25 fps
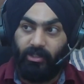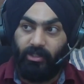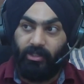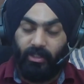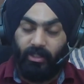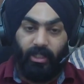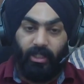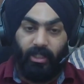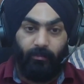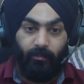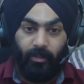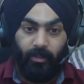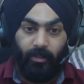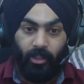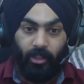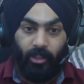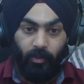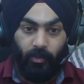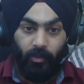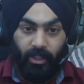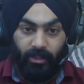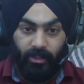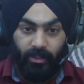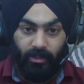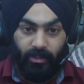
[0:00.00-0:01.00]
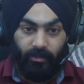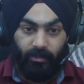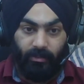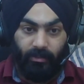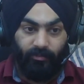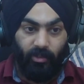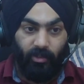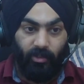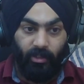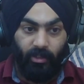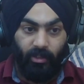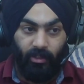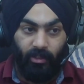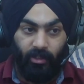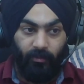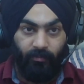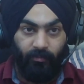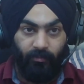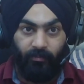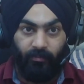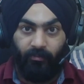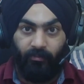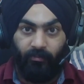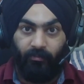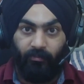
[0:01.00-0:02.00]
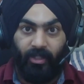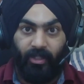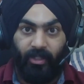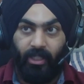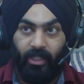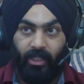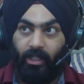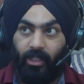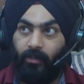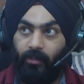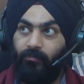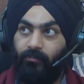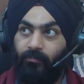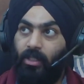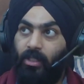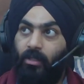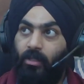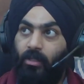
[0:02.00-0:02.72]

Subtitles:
just an aptitude test for a very